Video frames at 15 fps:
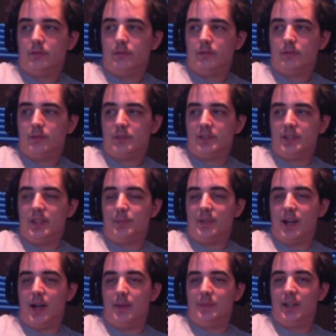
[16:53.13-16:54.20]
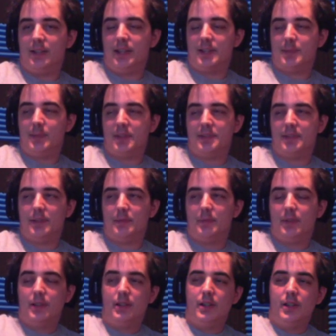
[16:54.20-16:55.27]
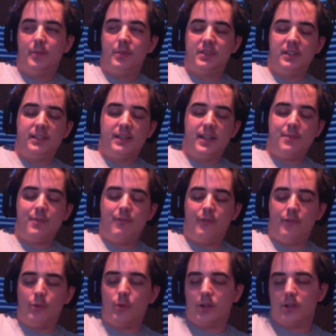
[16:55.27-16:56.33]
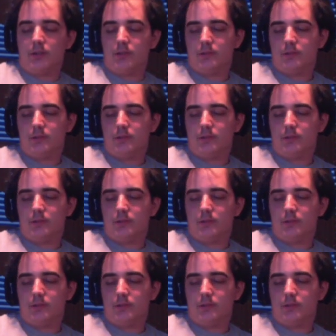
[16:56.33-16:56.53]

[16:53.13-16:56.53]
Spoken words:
Snip, calm down, that's messed up. But the night before,